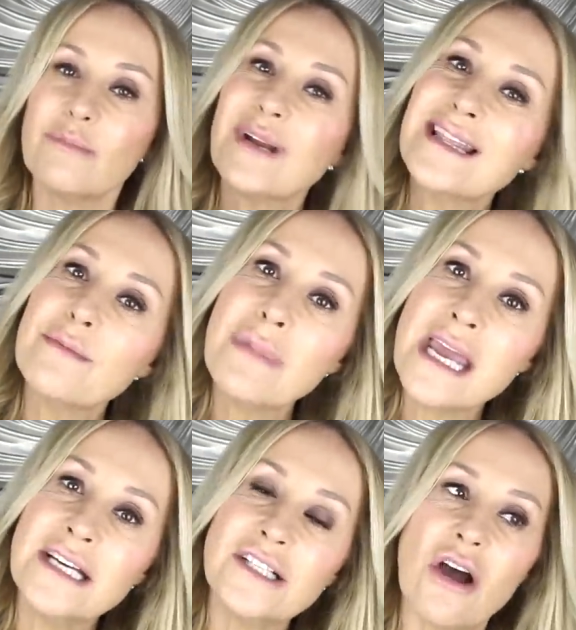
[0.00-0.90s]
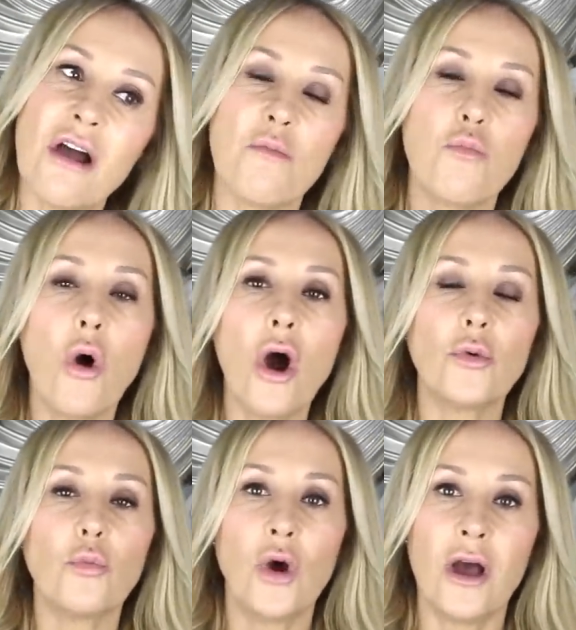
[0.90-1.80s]
But in the meantime,
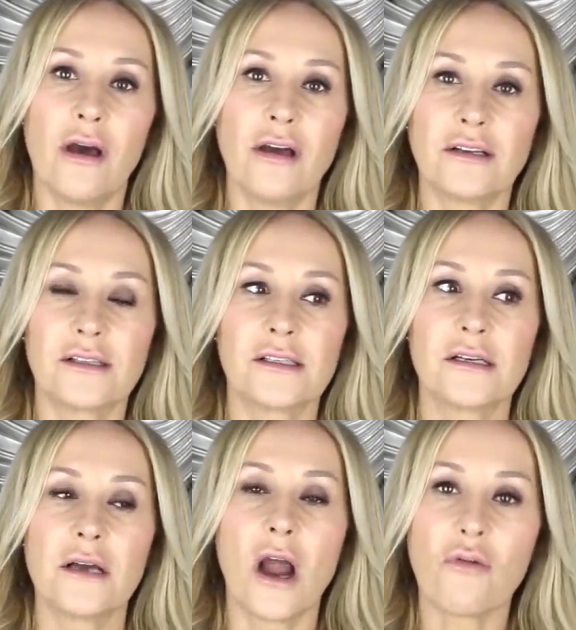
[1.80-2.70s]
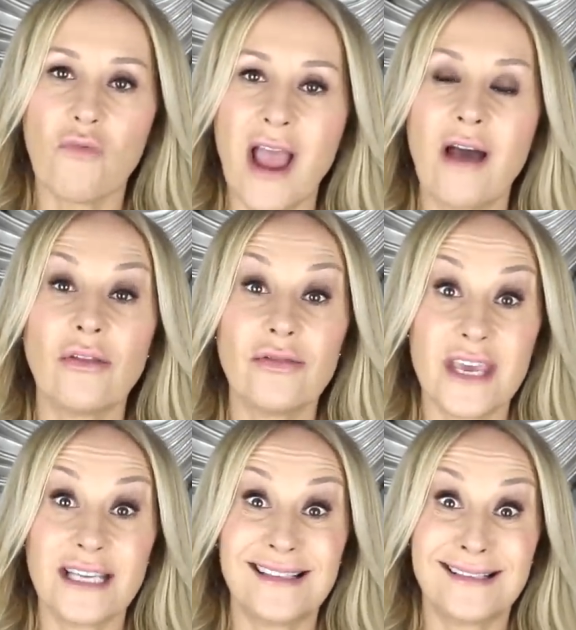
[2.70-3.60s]
what works around
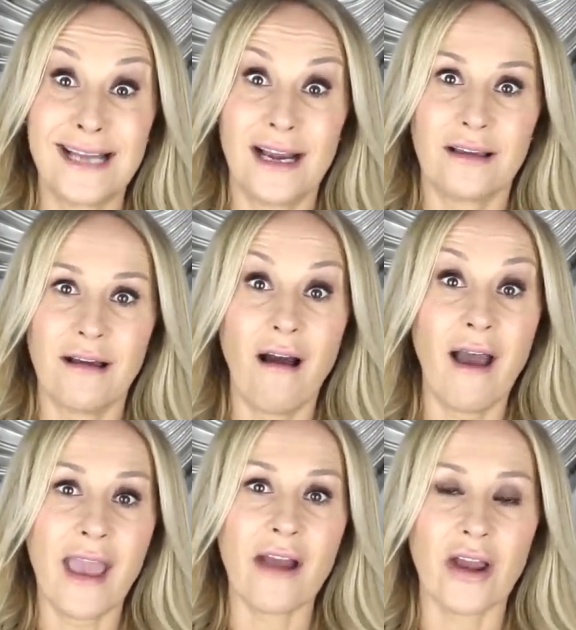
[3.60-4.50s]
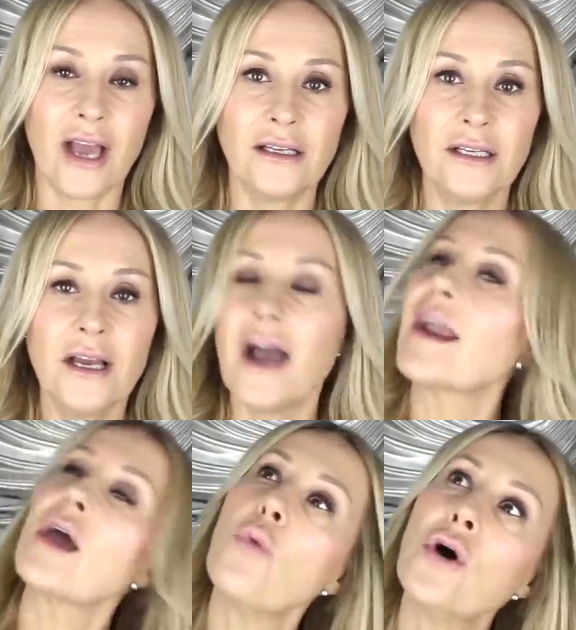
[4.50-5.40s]
this delicate eye area?
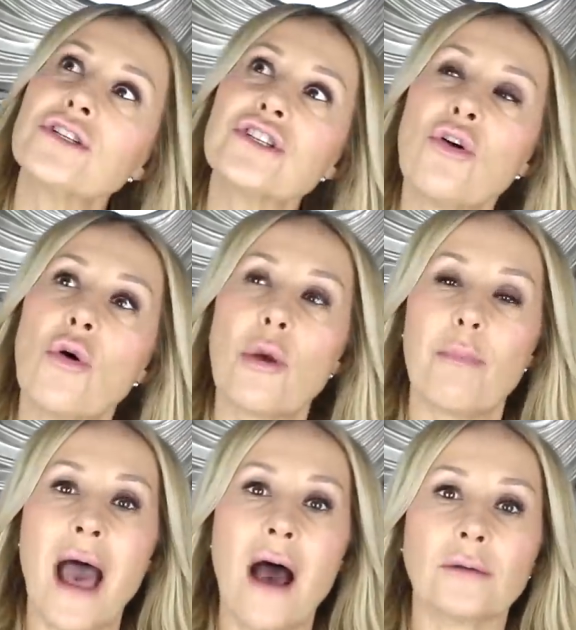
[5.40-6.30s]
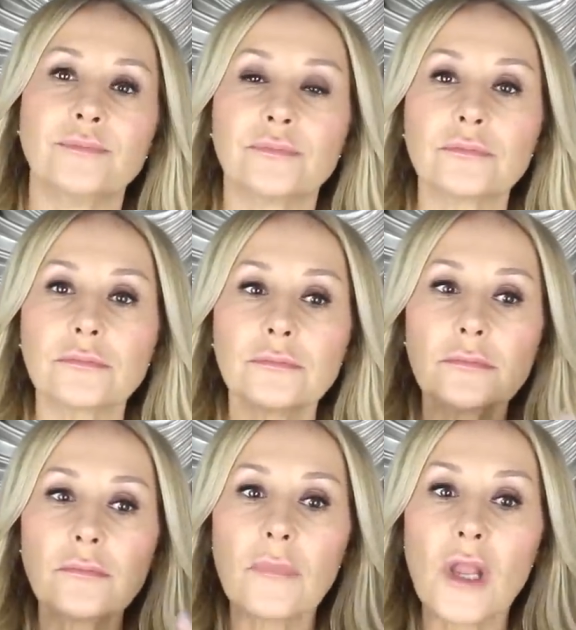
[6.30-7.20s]
And I want to talk about
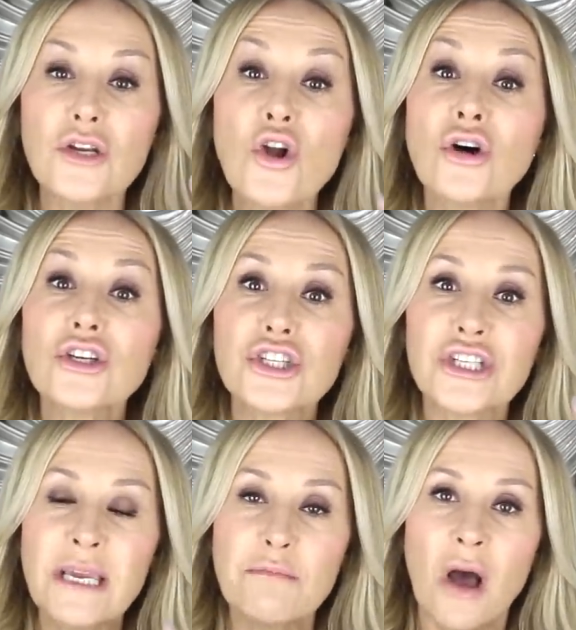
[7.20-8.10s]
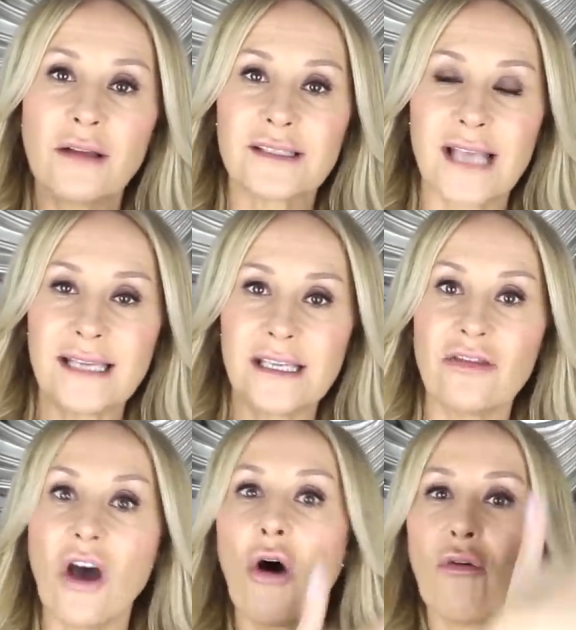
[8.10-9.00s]
not sheet masks as
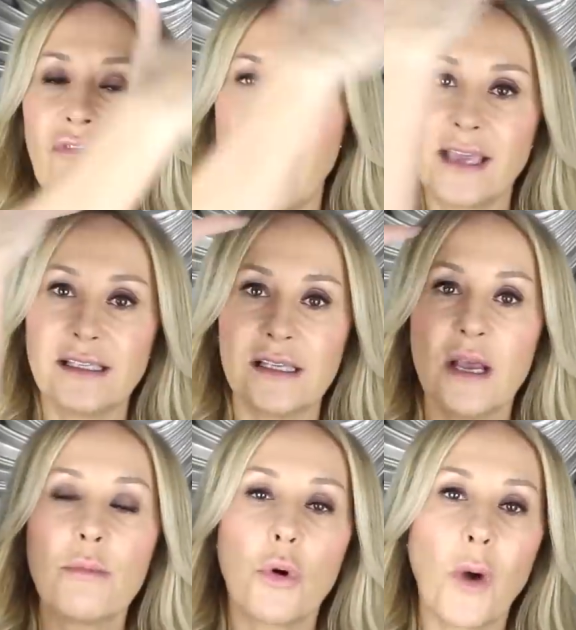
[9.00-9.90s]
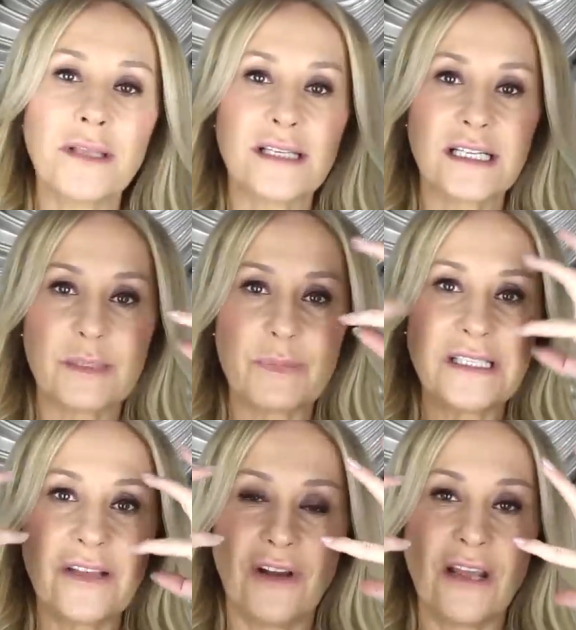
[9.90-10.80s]
in the whole face, but ones that are
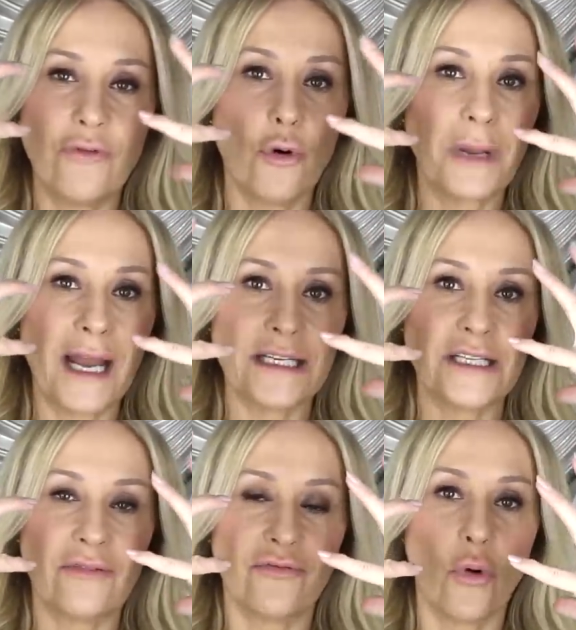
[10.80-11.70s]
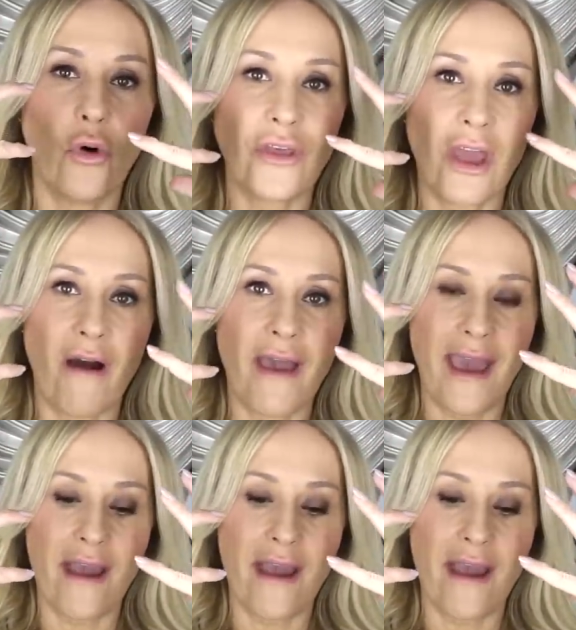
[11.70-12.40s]
specifically formulated for the eye